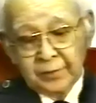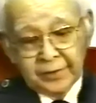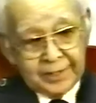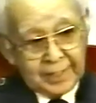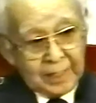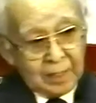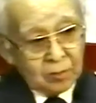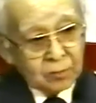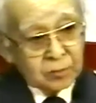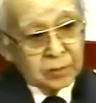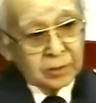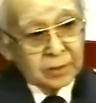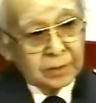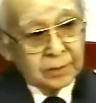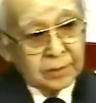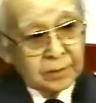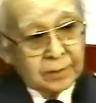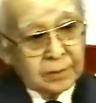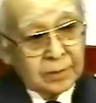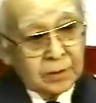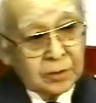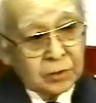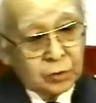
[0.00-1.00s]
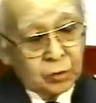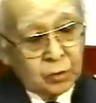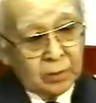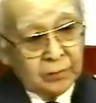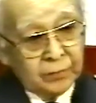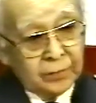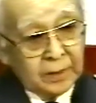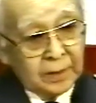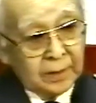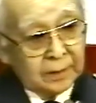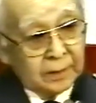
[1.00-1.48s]
1,000
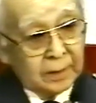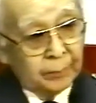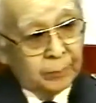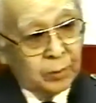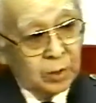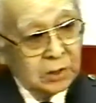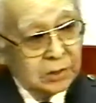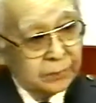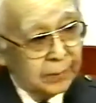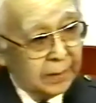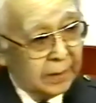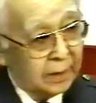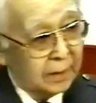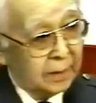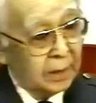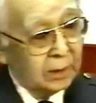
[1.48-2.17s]
serving at Brisbane,